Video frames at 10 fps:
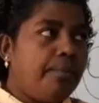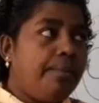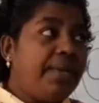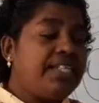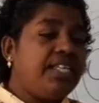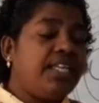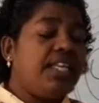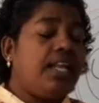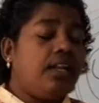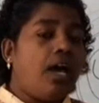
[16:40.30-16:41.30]

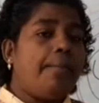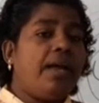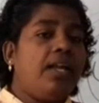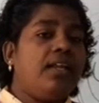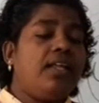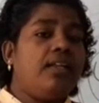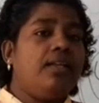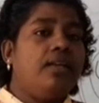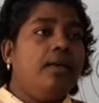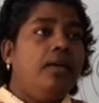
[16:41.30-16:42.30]
material,
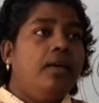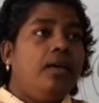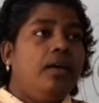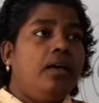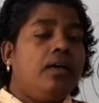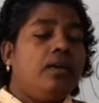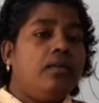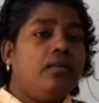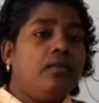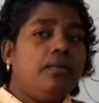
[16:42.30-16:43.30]
abandoned
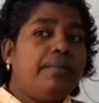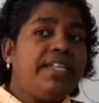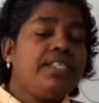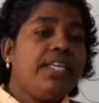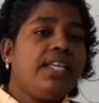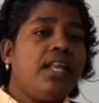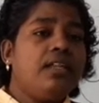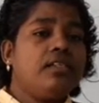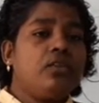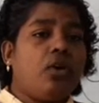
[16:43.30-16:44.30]

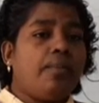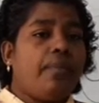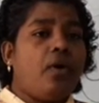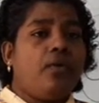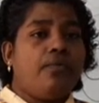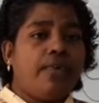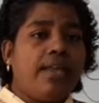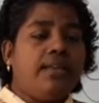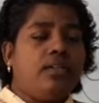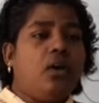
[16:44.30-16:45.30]
materials or
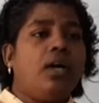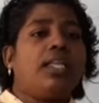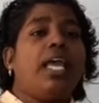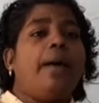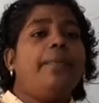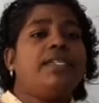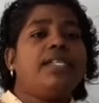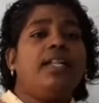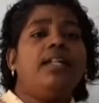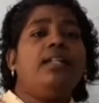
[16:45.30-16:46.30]
find or
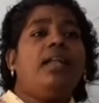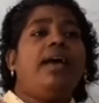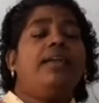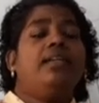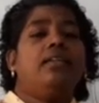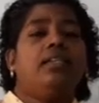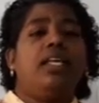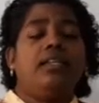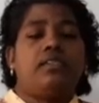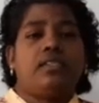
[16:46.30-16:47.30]
capital
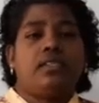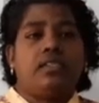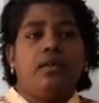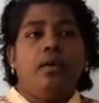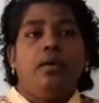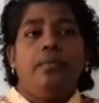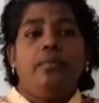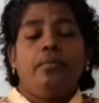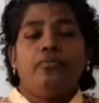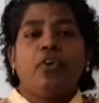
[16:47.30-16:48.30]
things
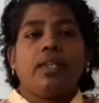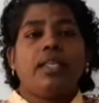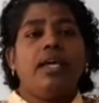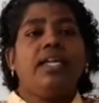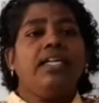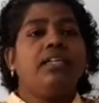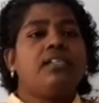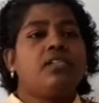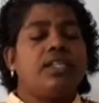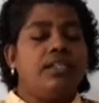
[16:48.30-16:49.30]
for the
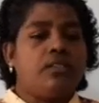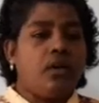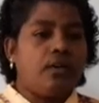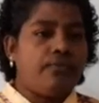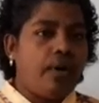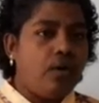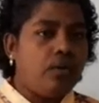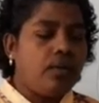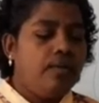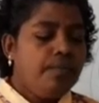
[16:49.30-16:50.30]
industries are
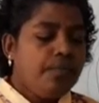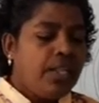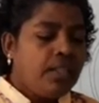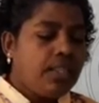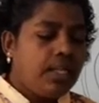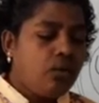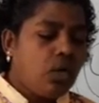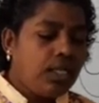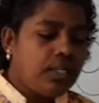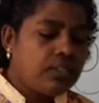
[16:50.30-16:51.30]
found. Then
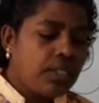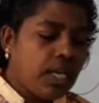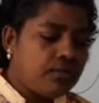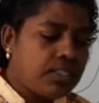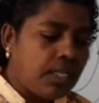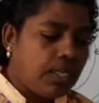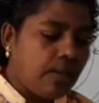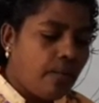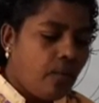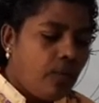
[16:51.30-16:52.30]
what else you have seen?
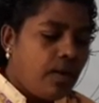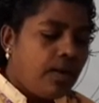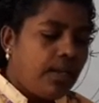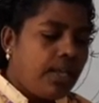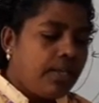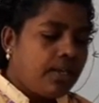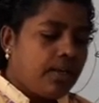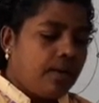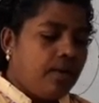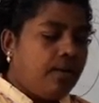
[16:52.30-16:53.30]
Like